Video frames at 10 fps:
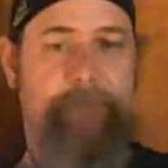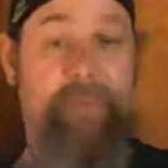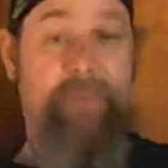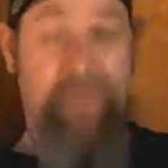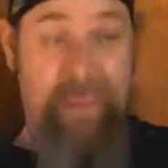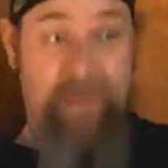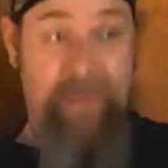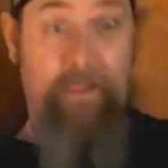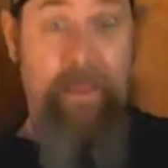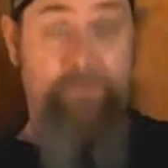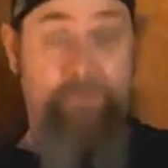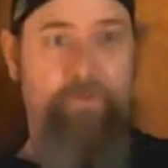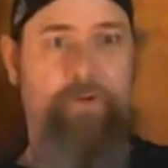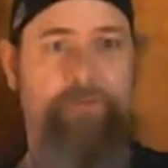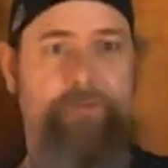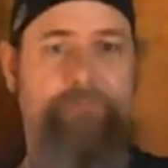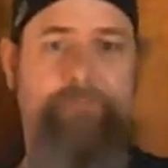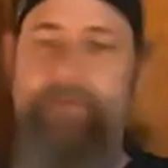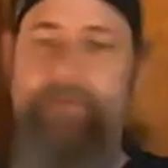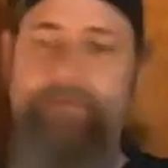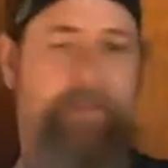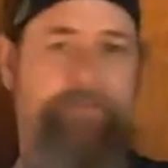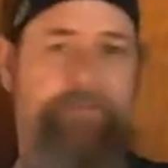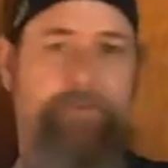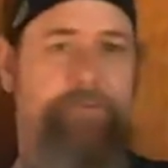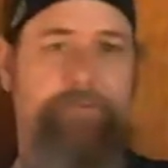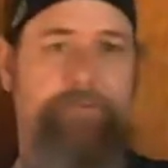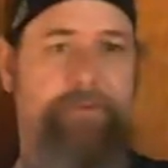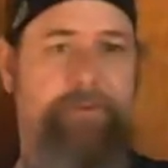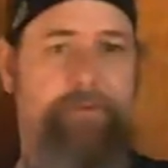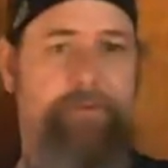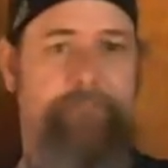and add a lot to it that's not supposed to be there.